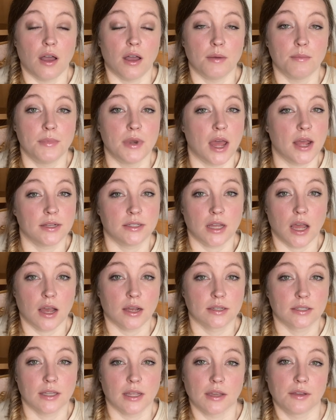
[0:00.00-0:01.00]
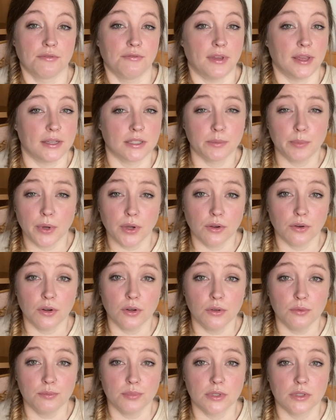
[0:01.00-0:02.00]
non-toxic Facebook
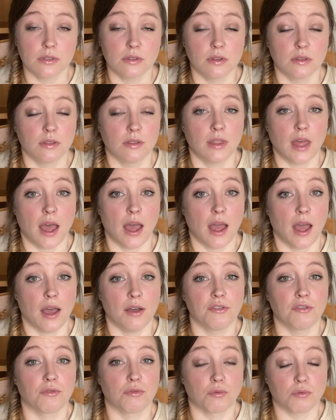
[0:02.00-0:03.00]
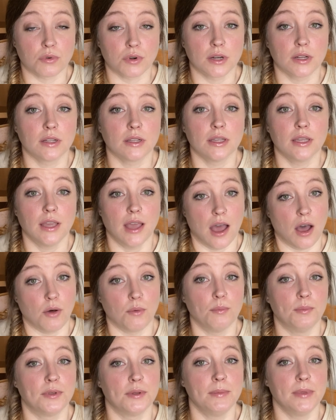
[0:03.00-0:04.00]
groups that have really
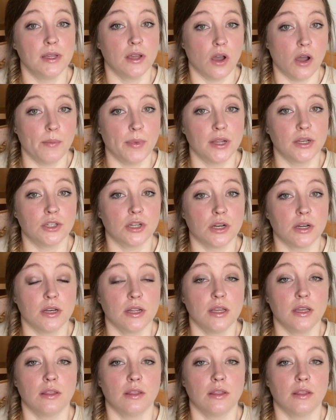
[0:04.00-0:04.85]
helped me on my journey.